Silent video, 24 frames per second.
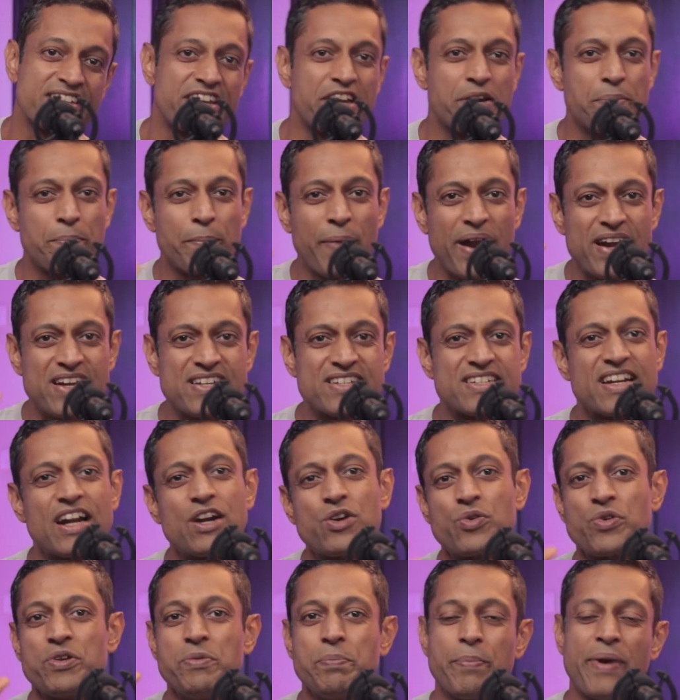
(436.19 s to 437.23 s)
it might
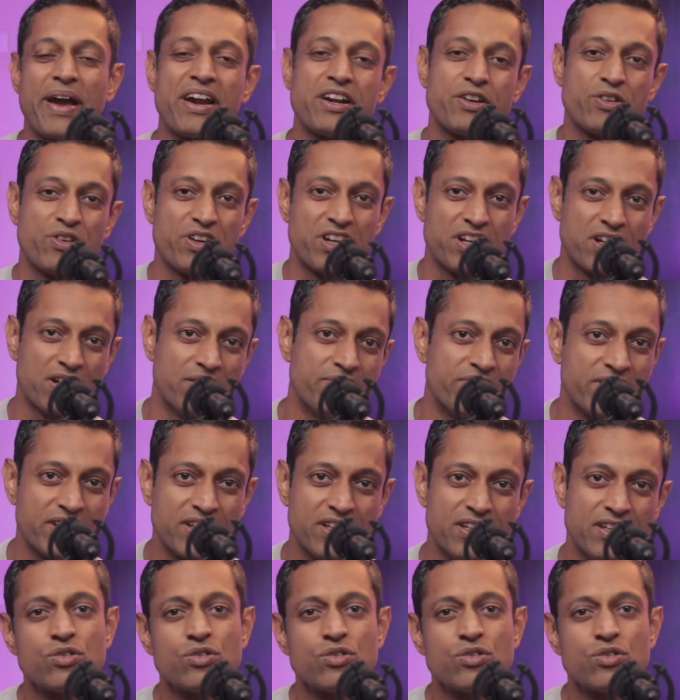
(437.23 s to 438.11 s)
start to impact your recovery.